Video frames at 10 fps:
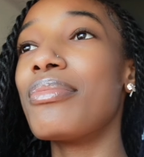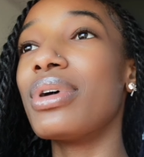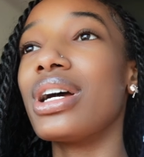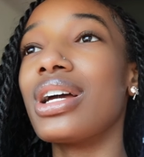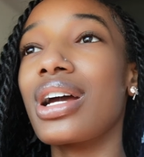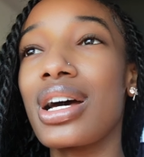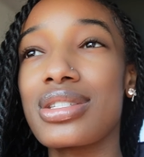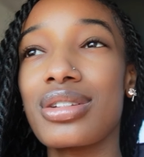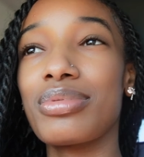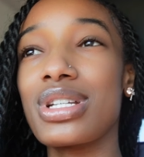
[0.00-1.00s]
But God's
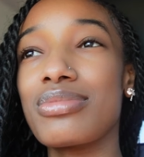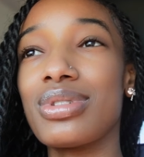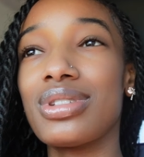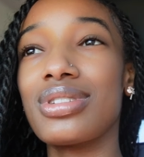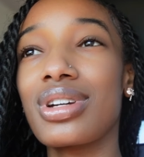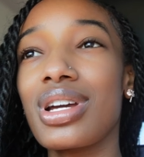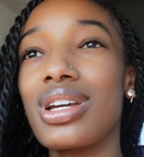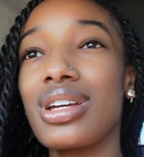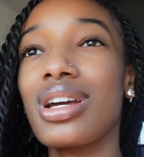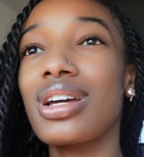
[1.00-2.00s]
gonna bless me, okay?
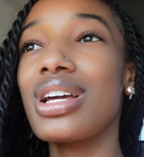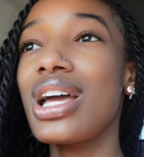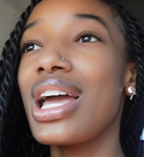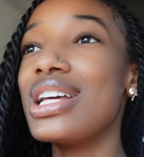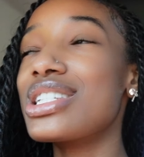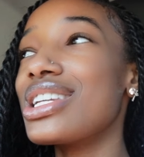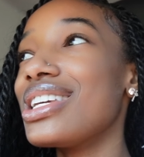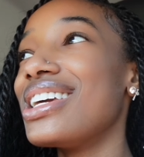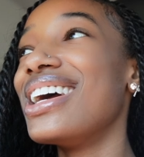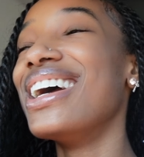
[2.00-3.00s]
And
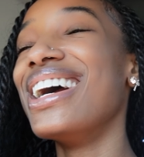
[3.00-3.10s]
she,